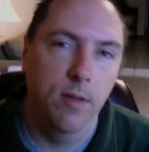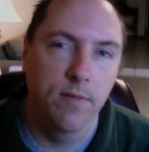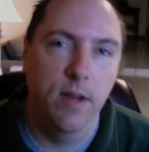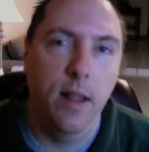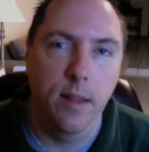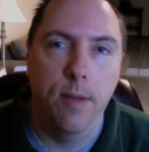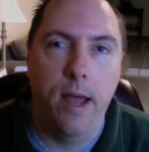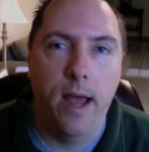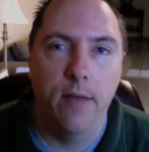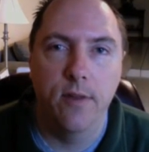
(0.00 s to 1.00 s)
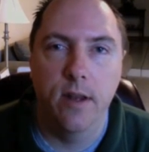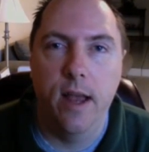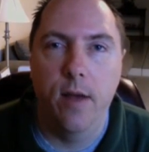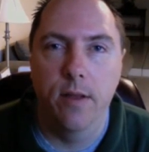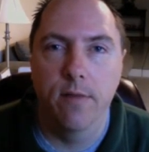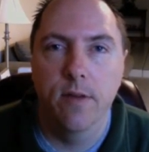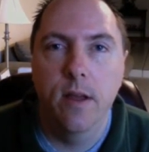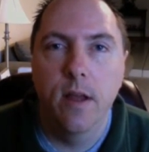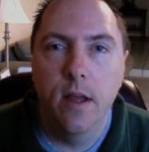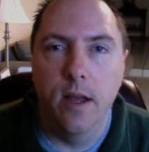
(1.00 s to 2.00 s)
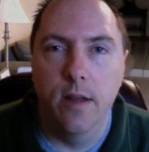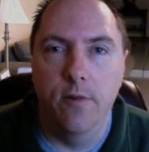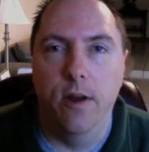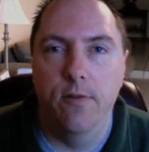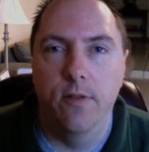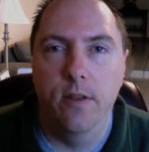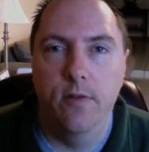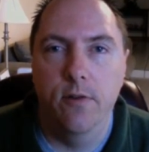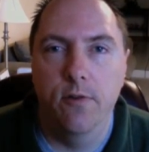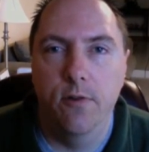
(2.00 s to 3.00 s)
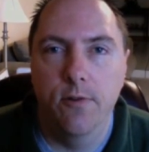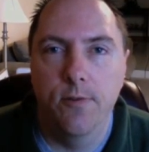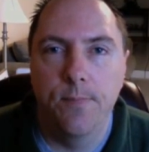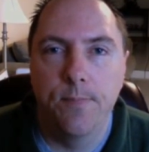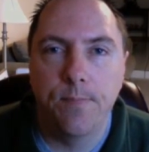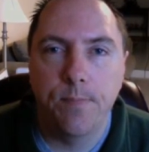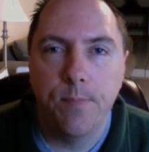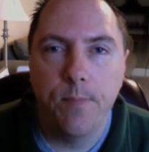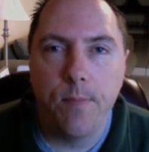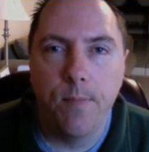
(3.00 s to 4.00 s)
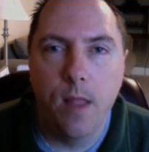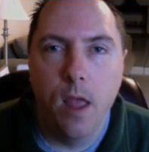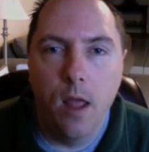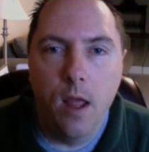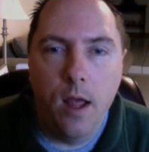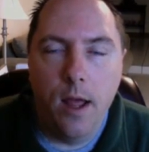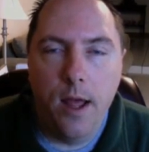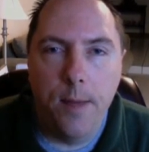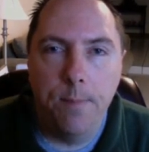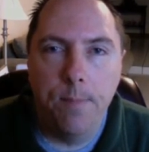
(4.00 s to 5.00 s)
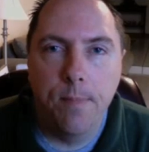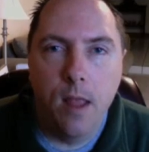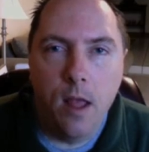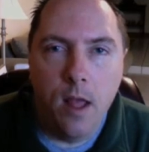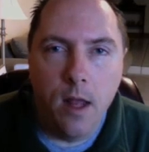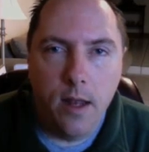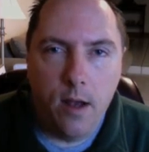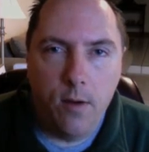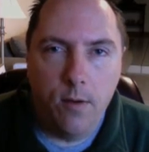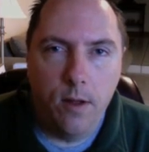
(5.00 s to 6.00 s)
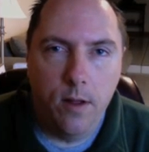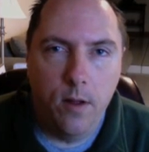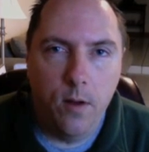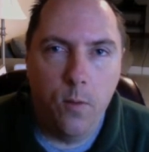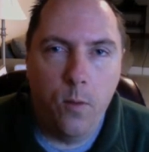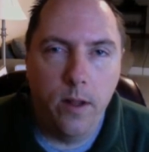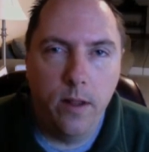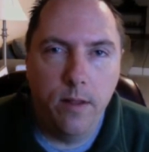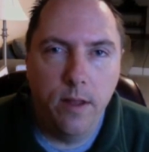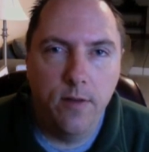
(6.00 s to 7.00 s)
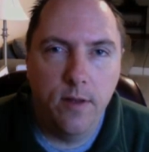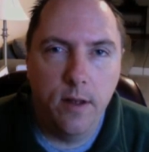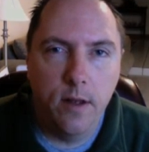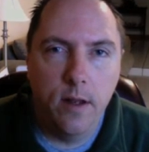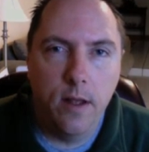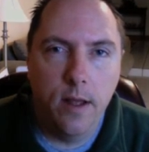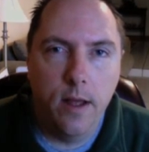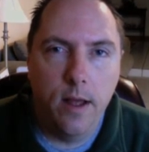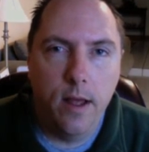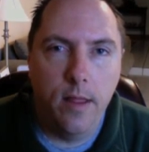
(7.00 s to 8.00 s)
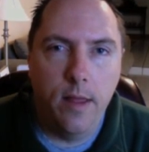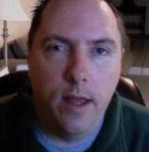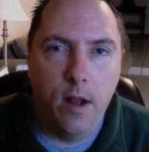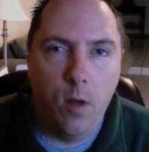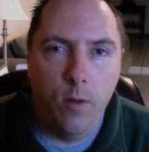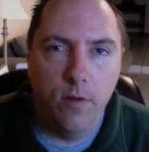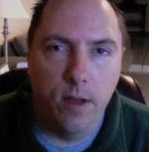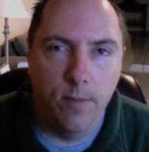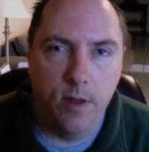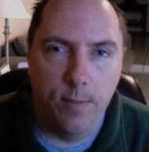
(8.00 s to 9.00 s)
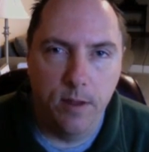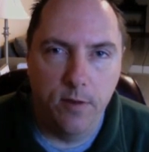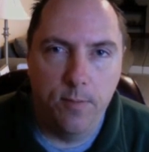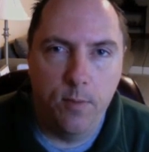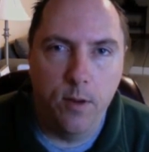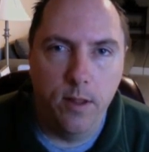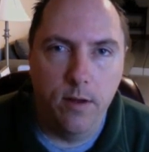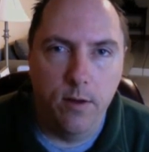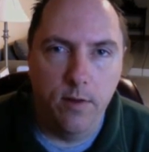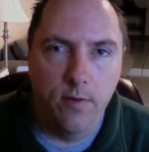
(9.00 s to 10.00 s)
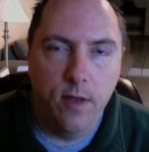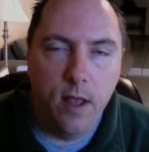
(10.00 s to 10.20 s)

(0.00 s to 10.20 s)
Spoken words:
have done in the past and how they've addressed these issues. Now, one of the things that that always comes up at this point, though, is,